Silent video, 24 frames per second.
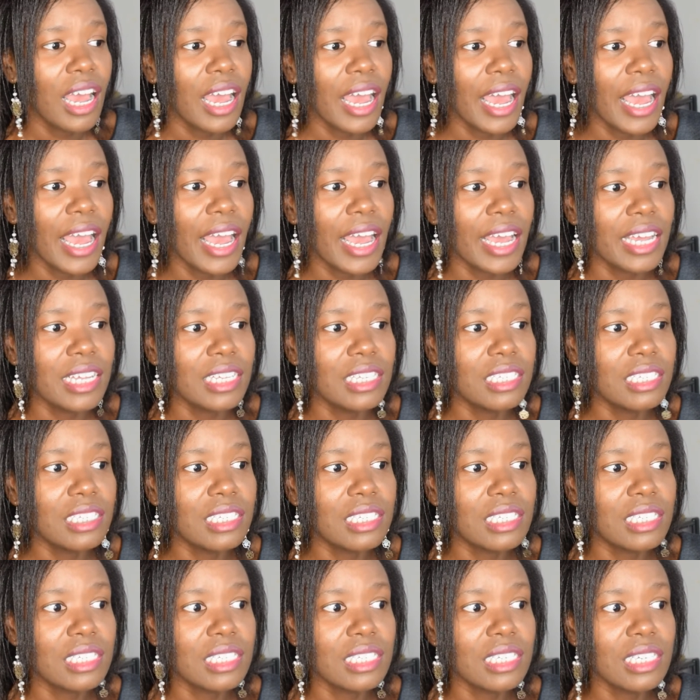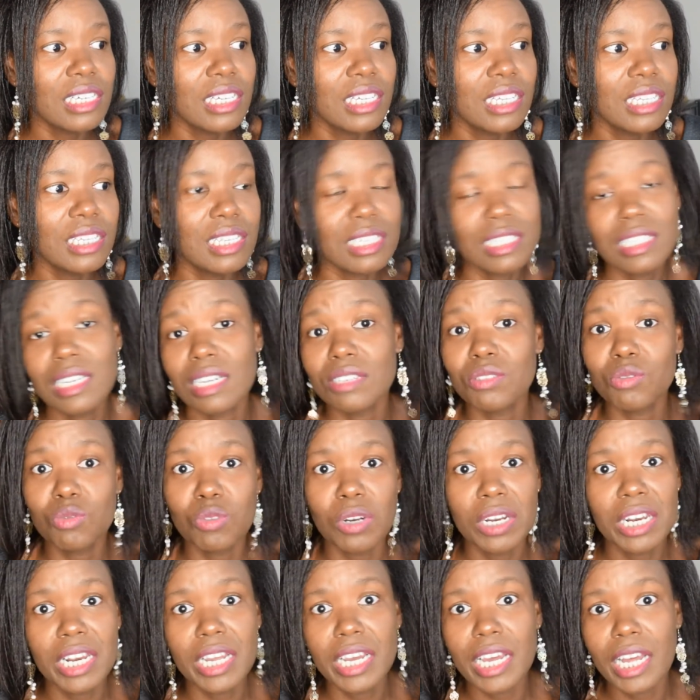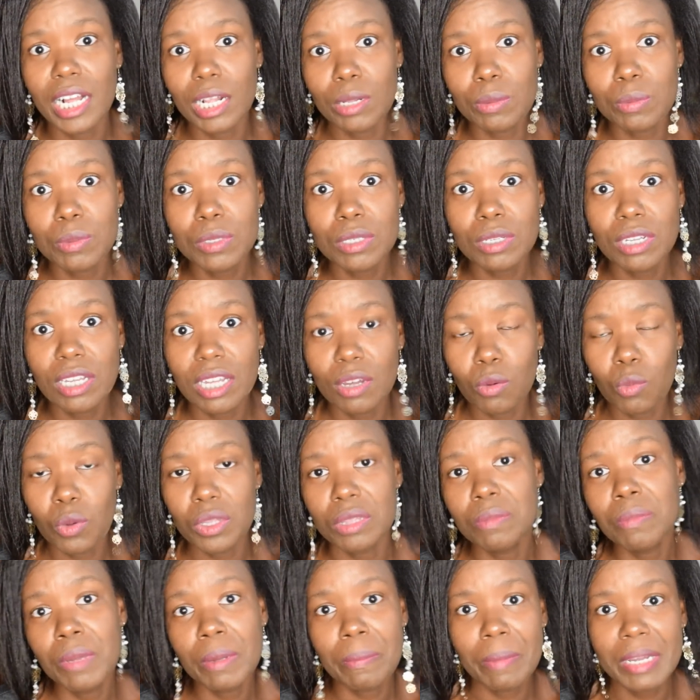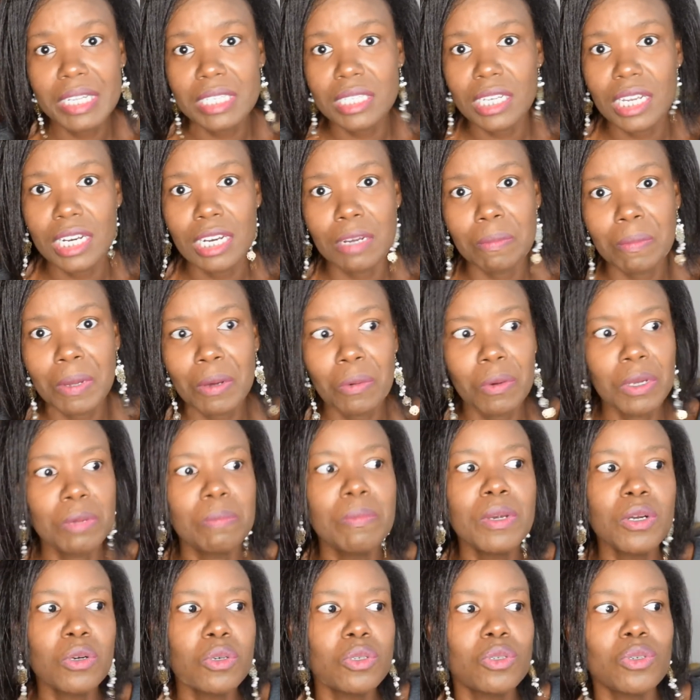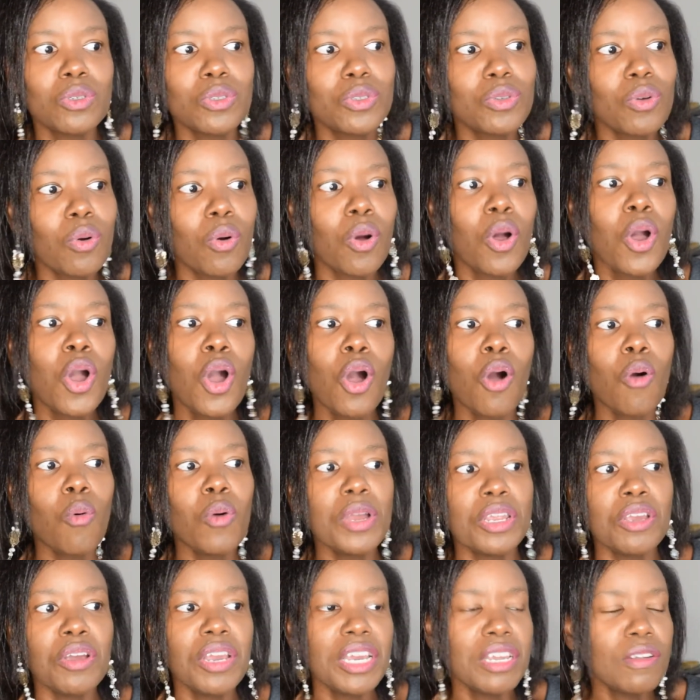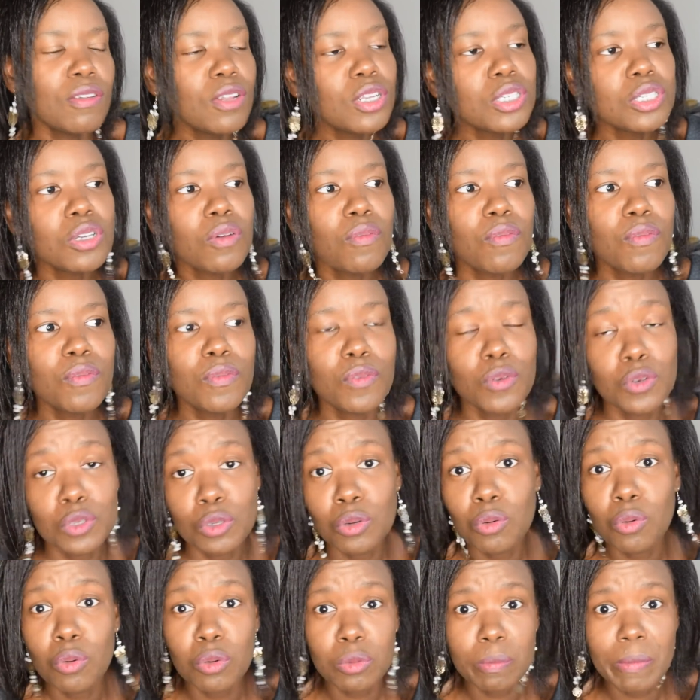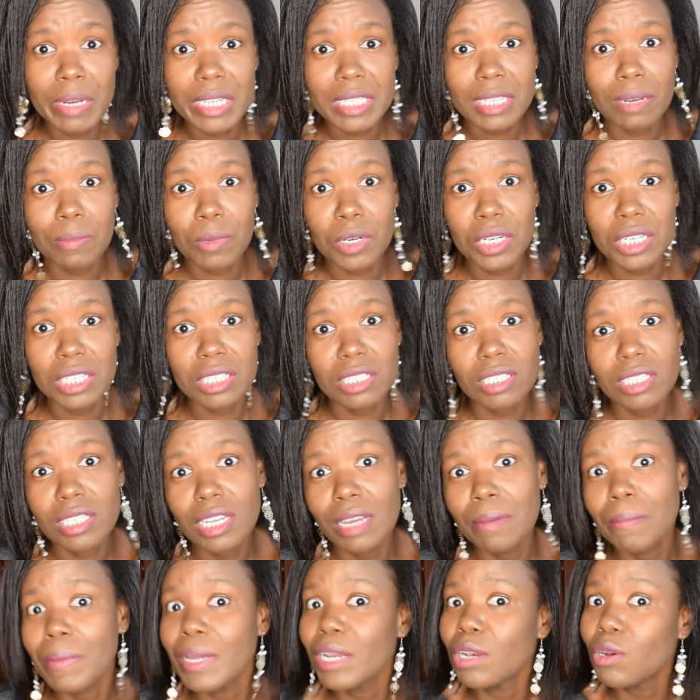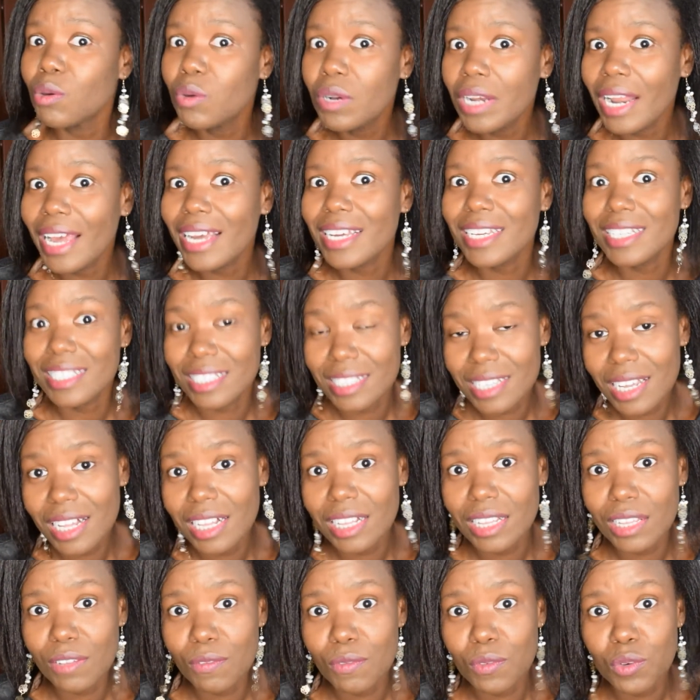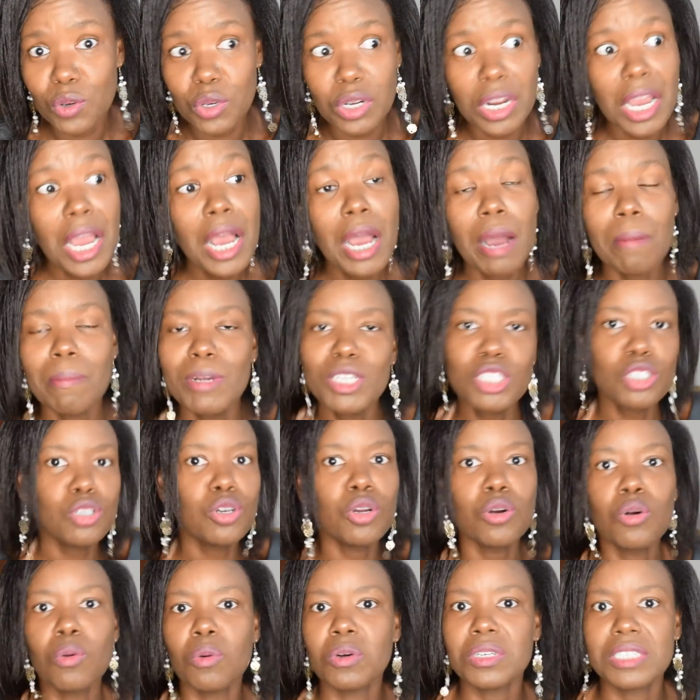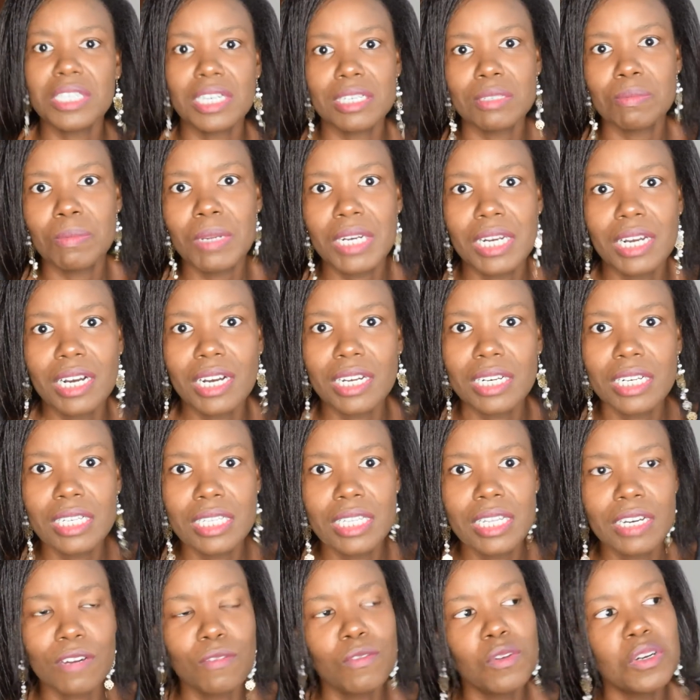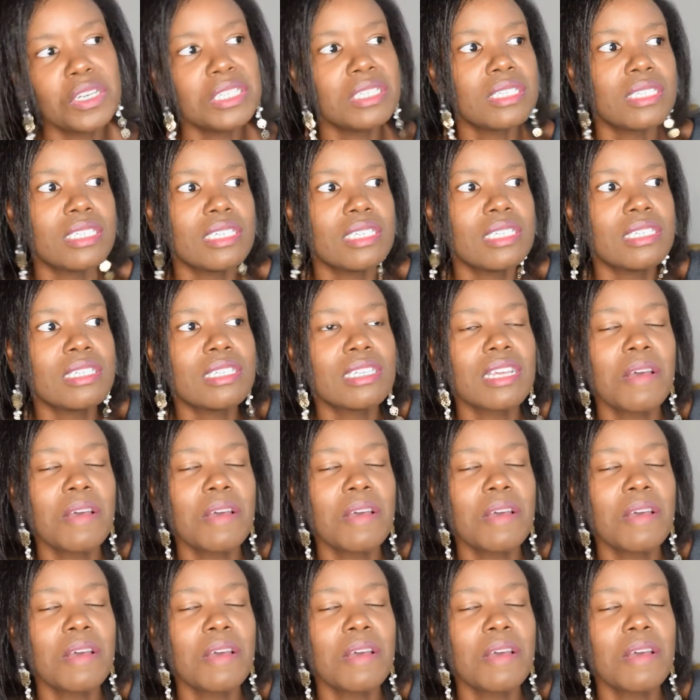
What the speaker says: and this has really helped with me maintaining my weight, because also when you eat food cooked by someone else, it may look like it's healthy food, but you don't know what has been added there. For instance,